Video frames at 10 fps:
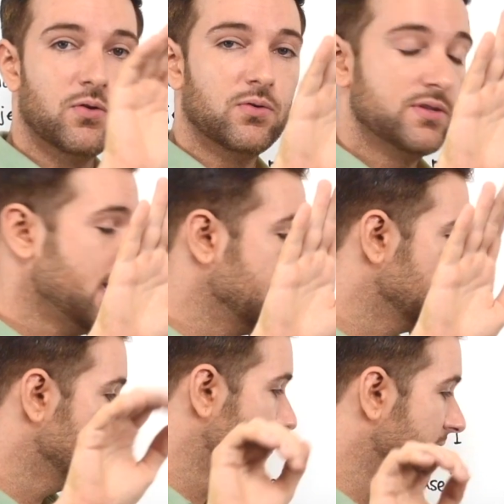
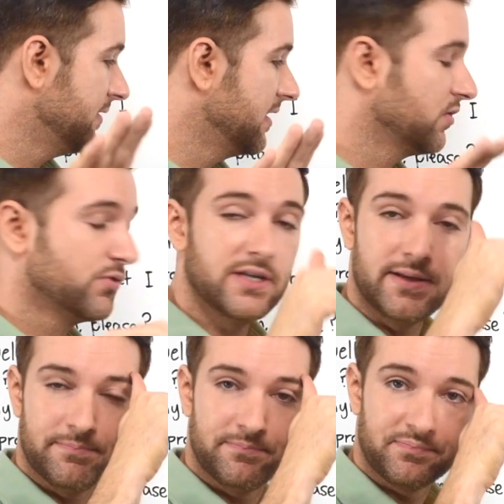yellow, and then
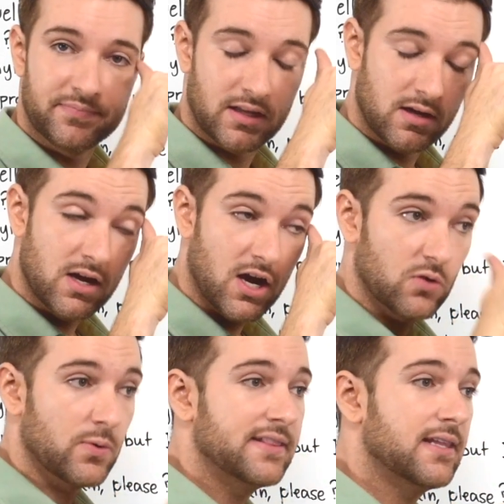green. A
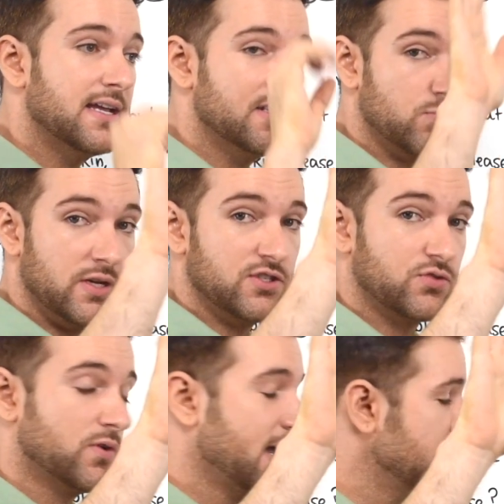red light is when
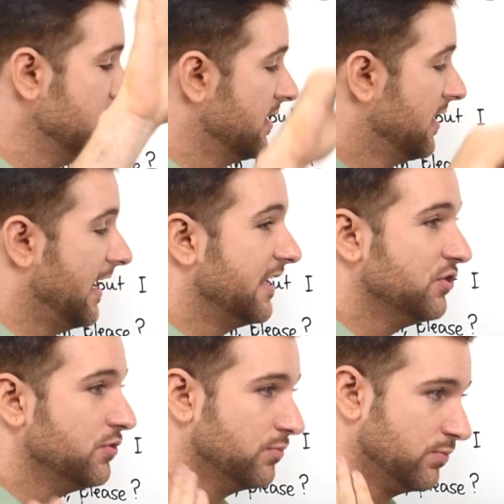it's red and
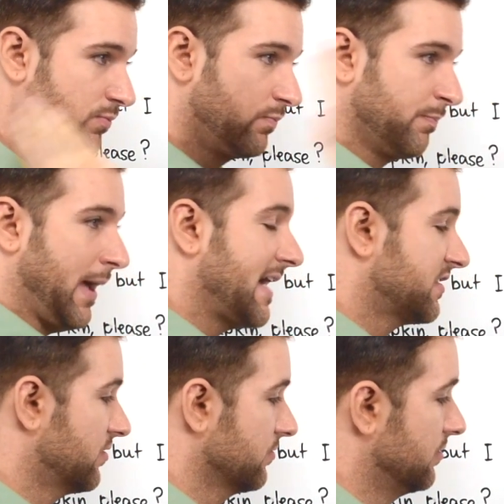you
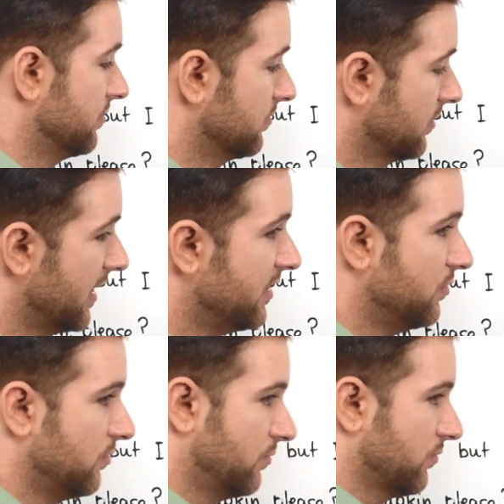pass through. Okay,
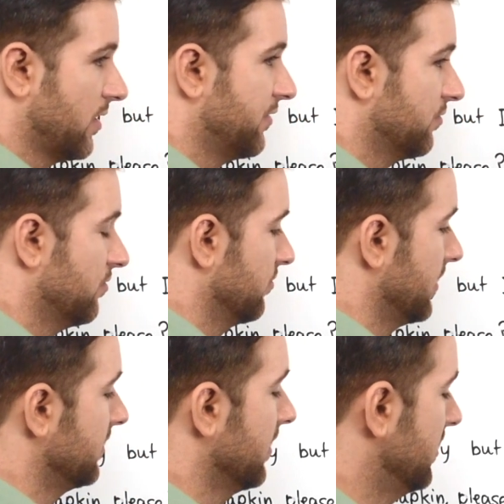you run through the
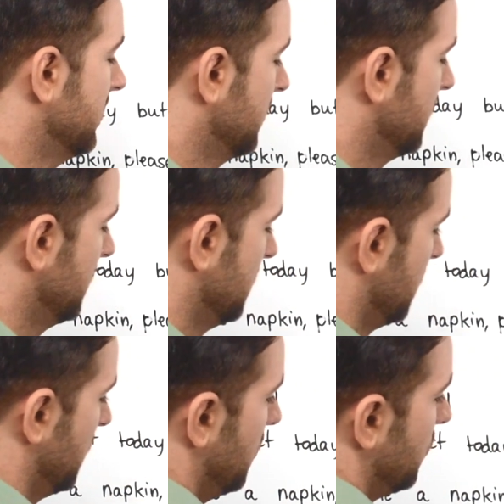red light.
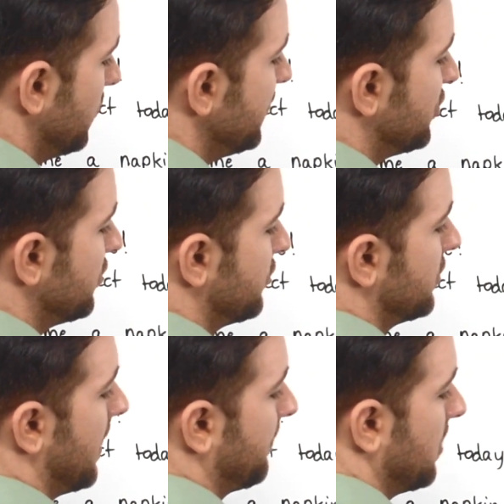We should
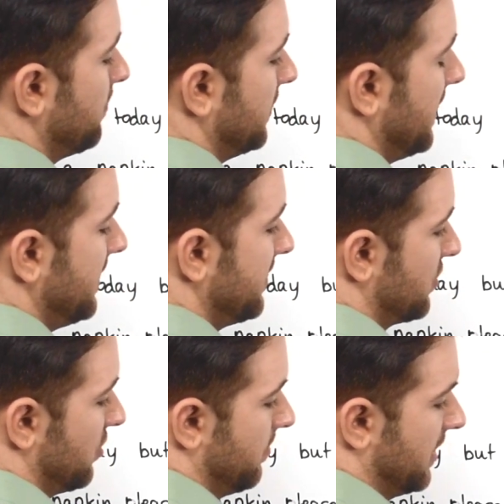stop complaining
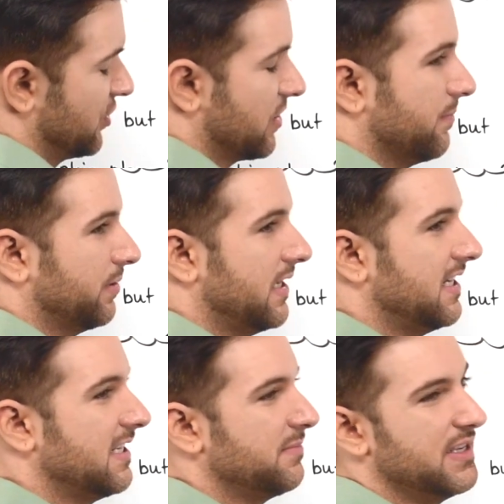so much.
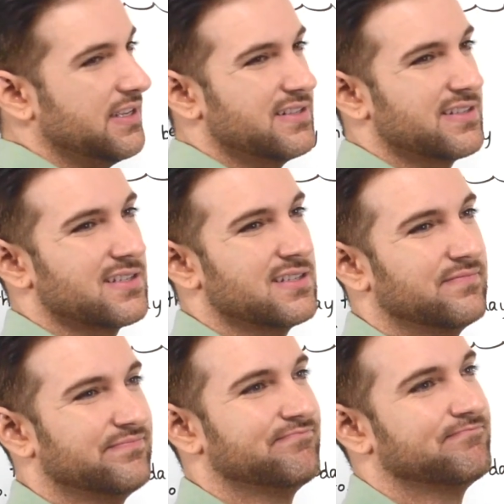Complaining means,
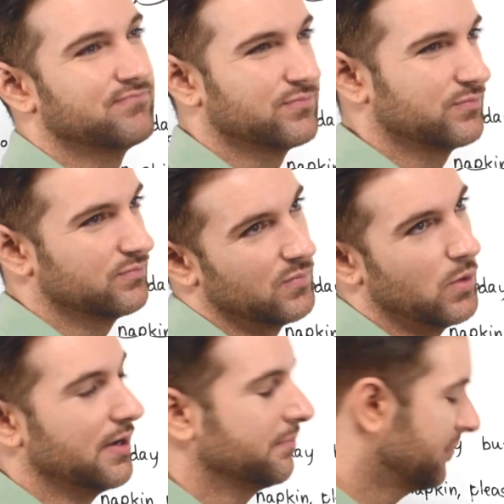
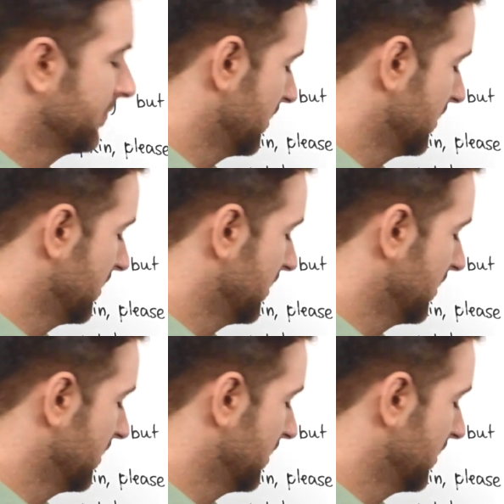well,